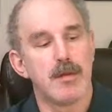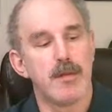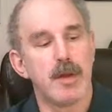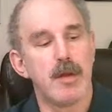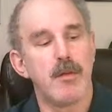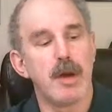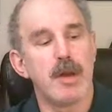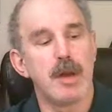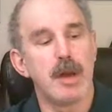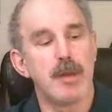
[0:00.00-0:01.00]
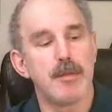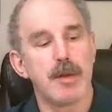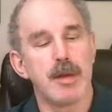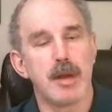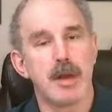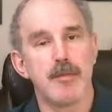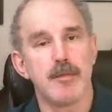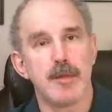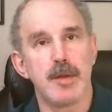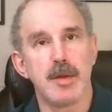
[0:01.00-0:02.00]
we wind up
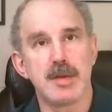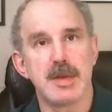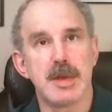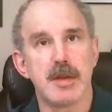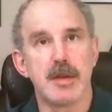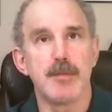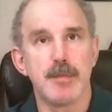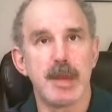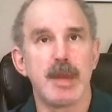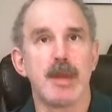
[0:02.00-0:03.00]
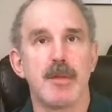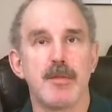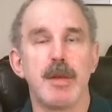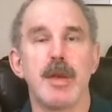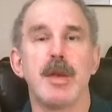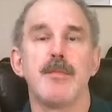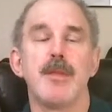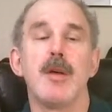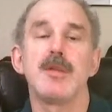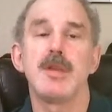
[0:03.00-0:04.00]
using, with me,
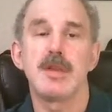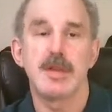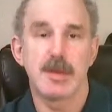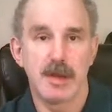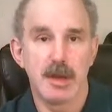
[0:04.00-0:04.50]
hypnosis.